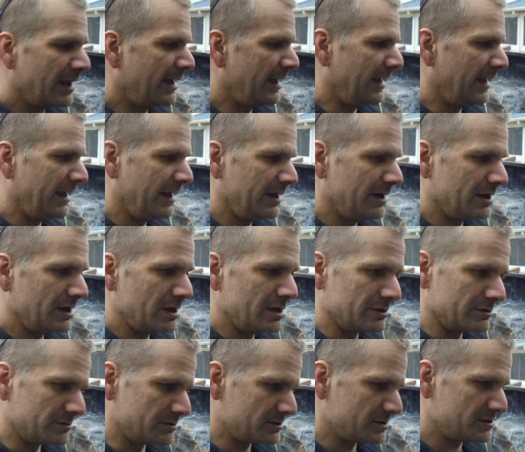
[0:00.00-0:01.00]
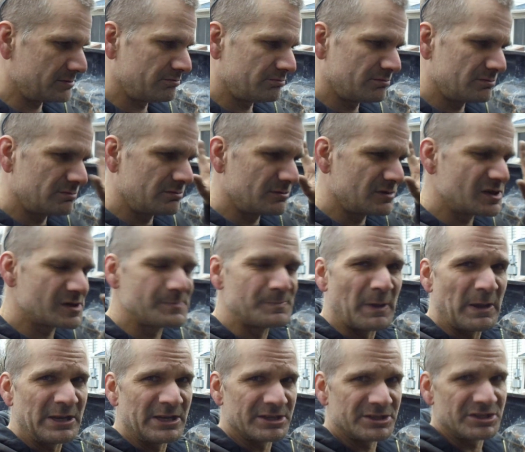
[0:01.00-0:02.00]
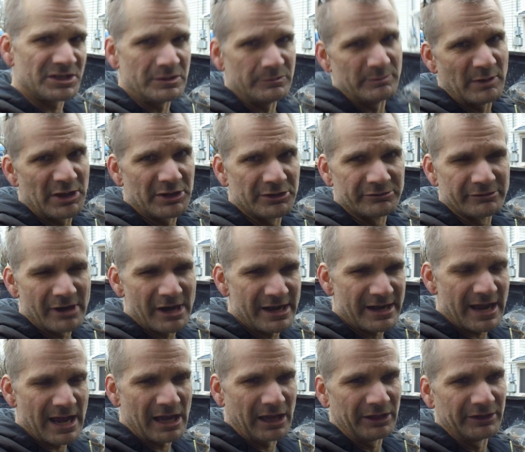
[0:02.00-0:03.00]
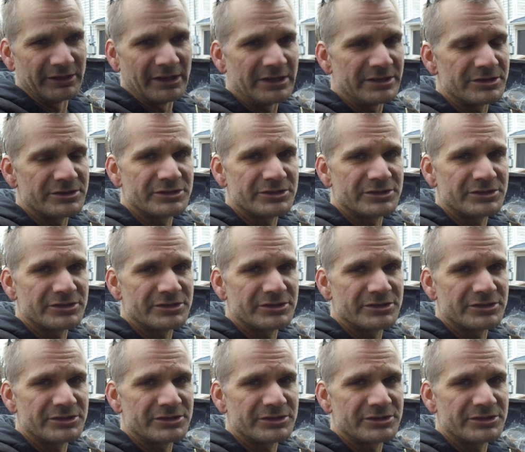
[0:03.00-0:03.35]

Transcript: and it'll spin the sheet metal right out, and then you're